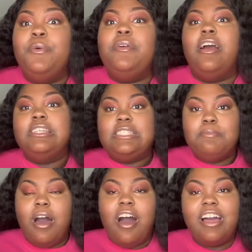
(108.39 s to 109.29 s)
We are a
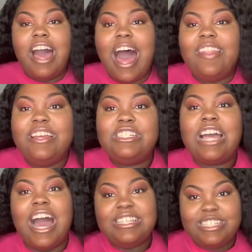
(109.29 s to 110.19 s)
small college,
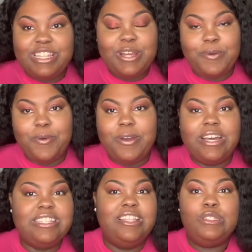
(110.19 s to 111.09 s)
constantly growing,
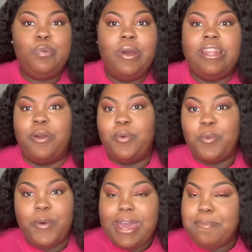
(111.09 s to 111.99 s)
because at this point, like, we're
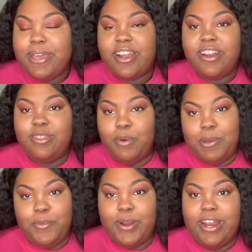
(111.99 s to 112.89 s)
way bigger than what
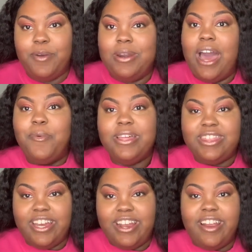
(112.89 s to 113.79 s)
we were when I
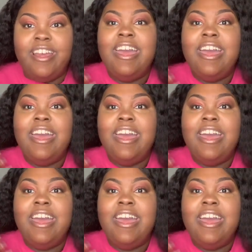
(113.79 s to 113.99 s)
went there